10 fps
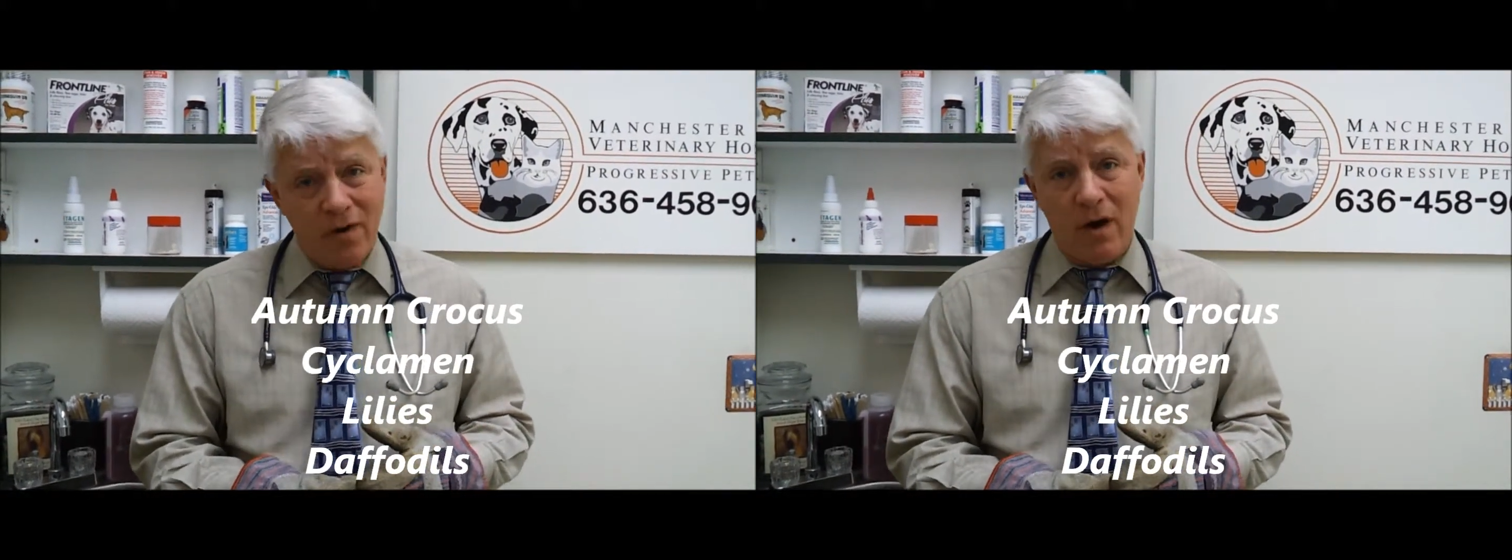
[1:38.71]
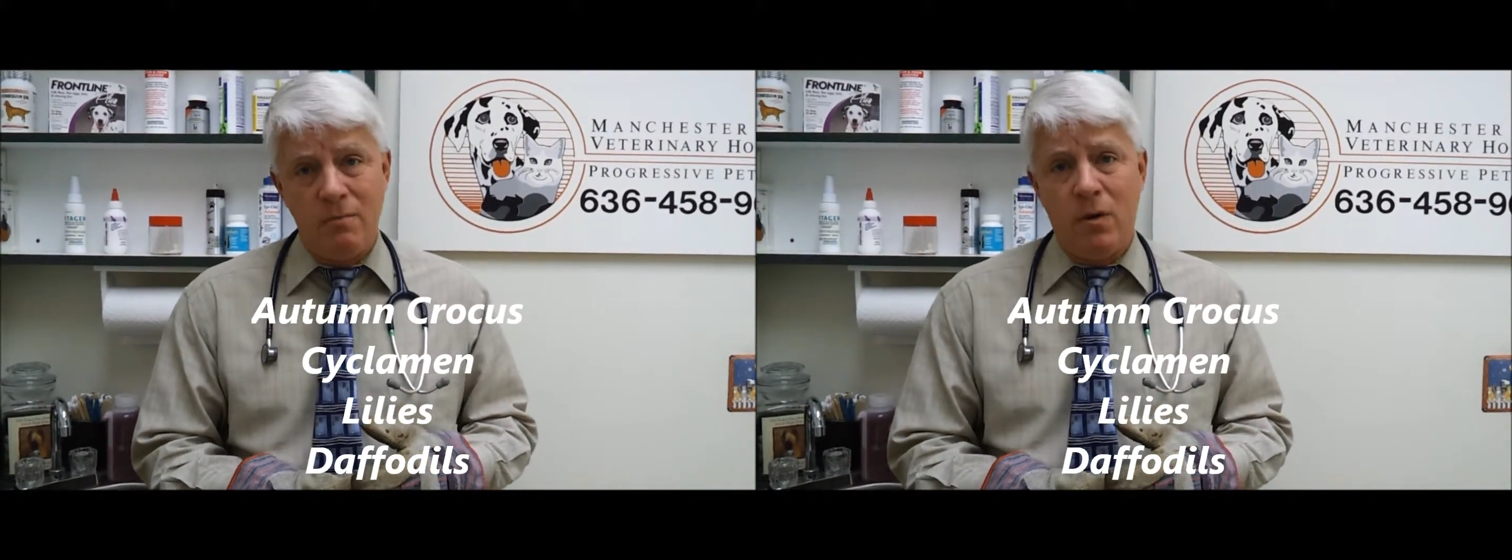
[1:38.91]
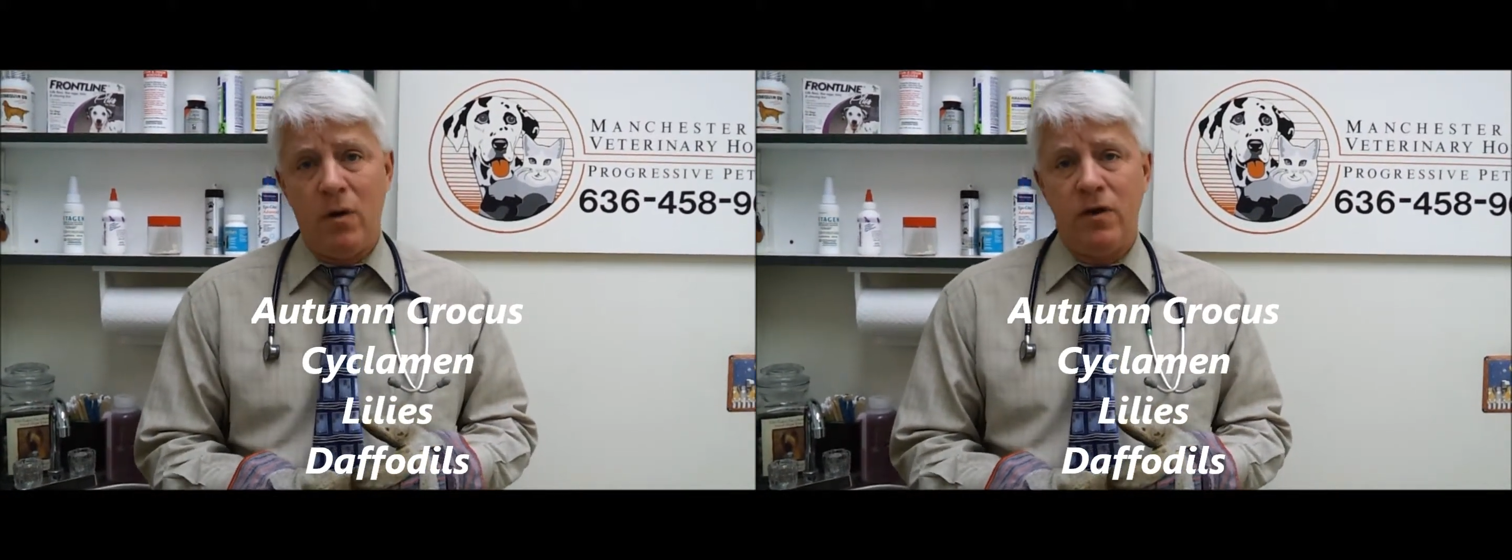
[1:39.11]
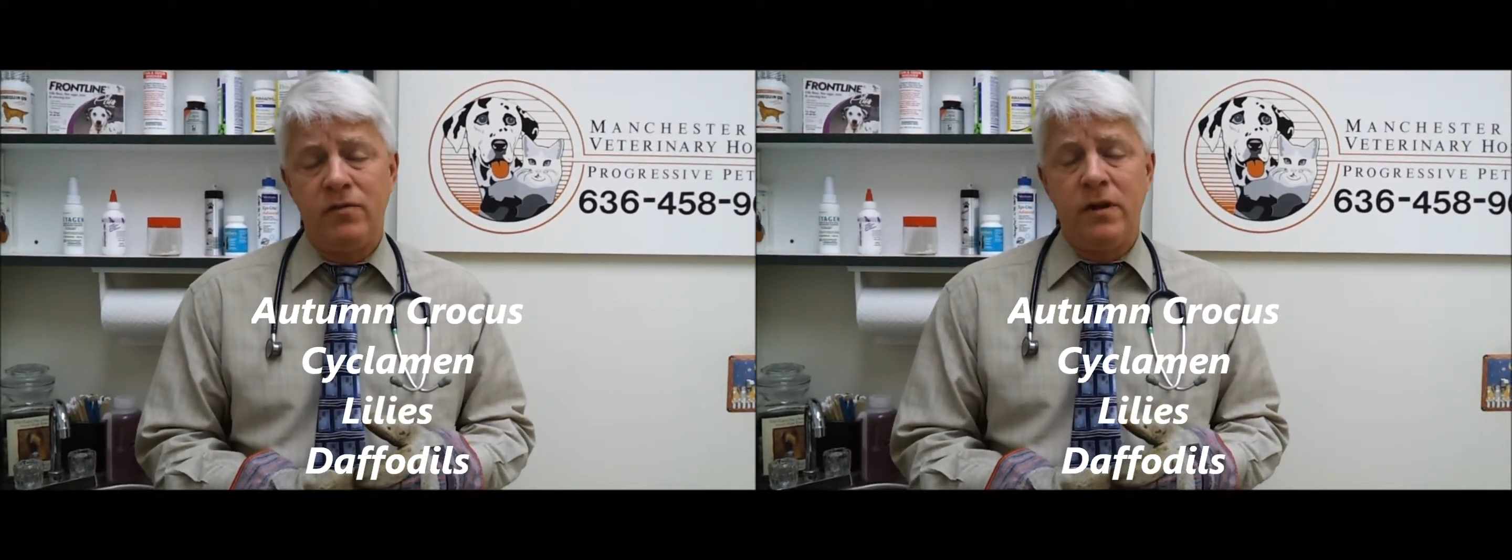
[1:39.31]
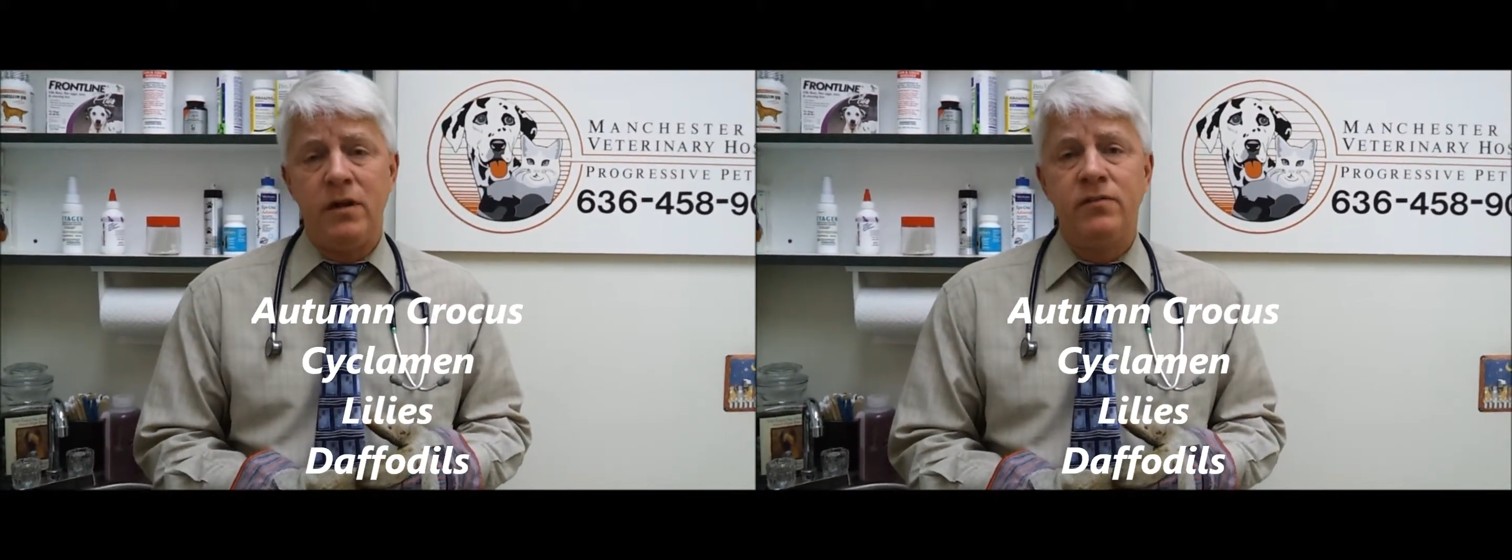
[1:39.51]
very
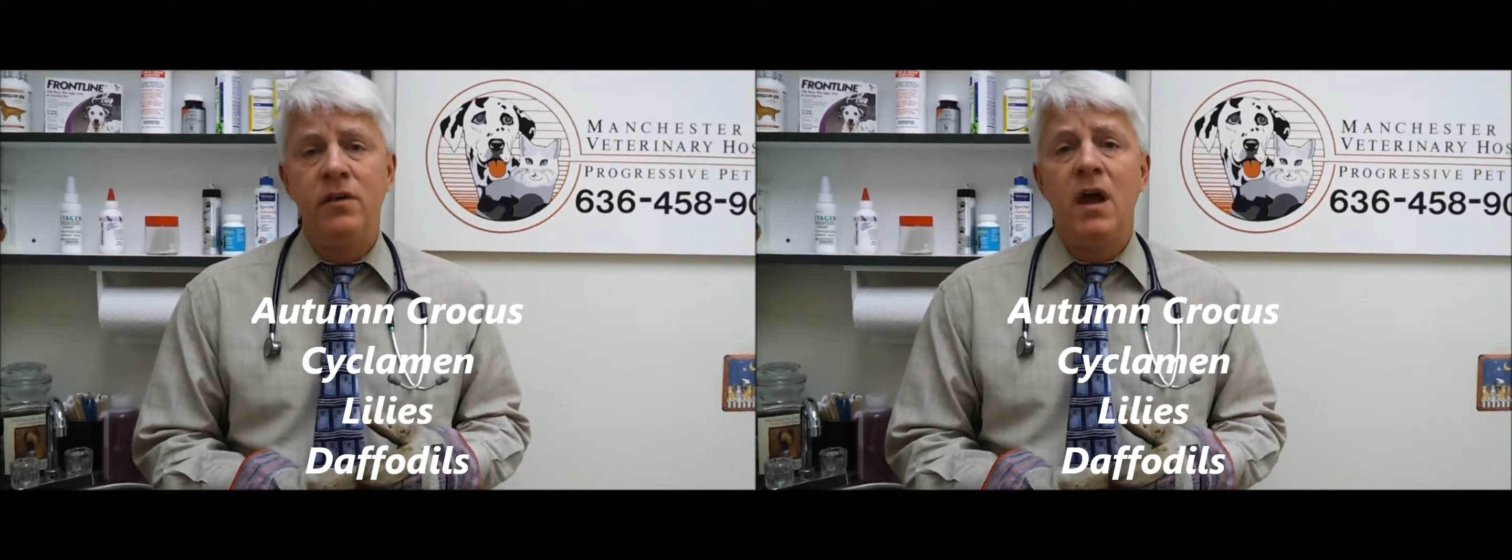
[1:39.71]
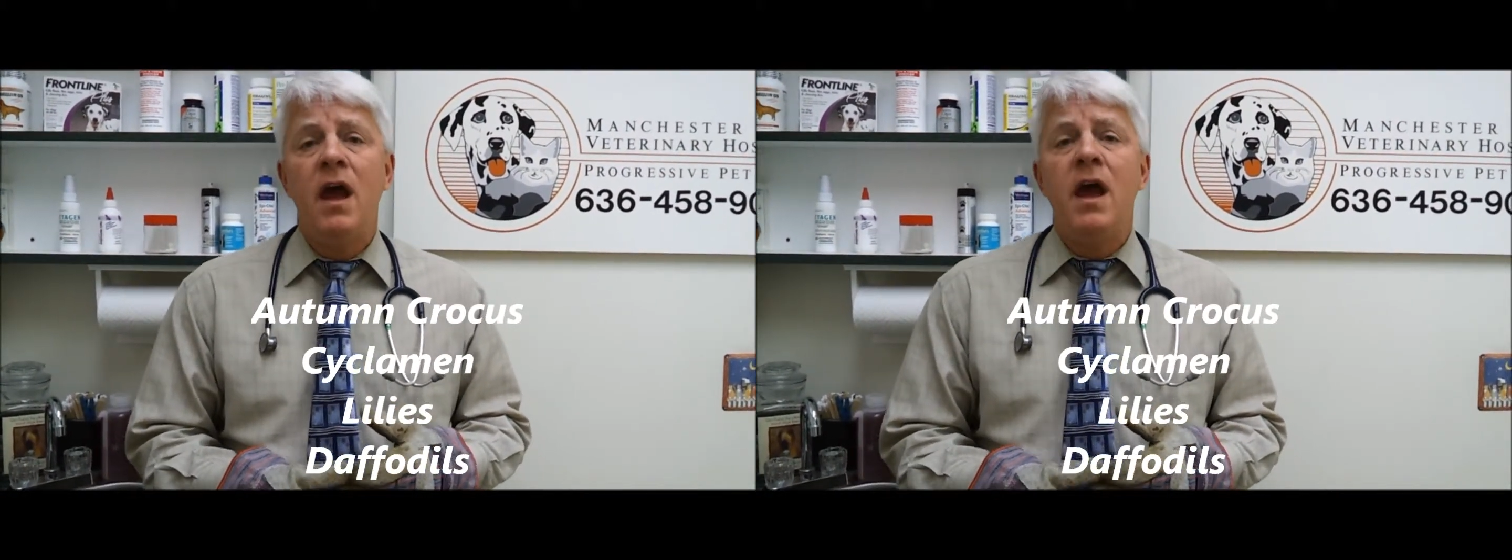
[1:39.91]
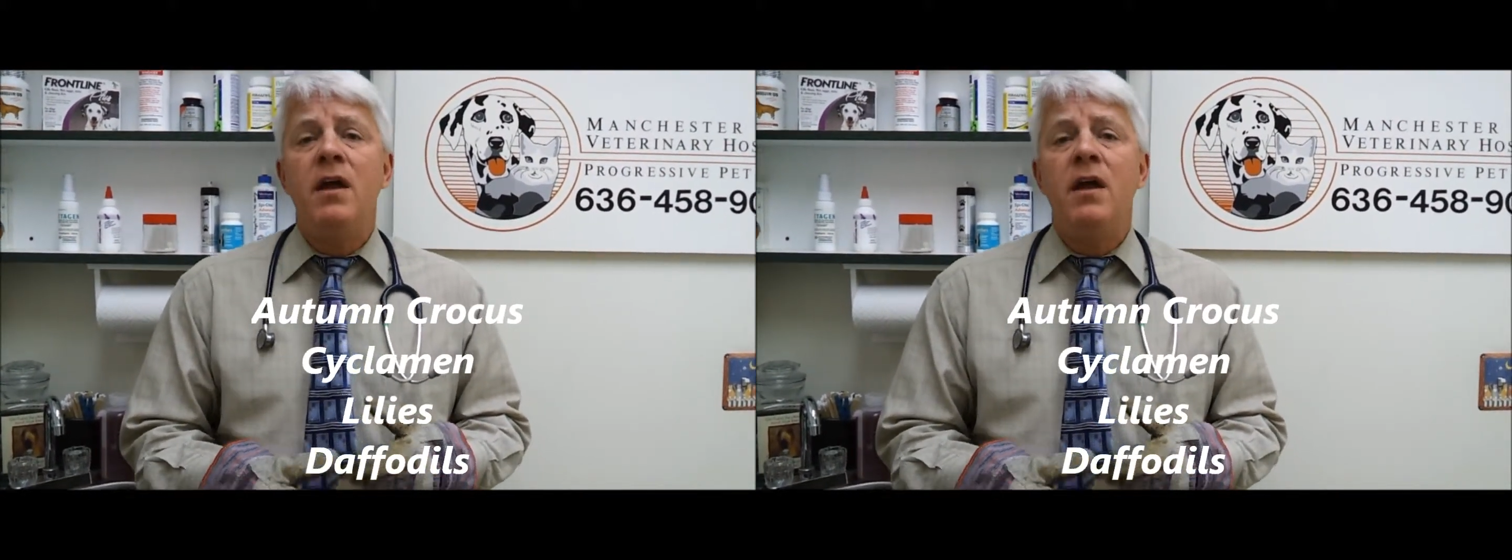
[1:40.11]
poisonous.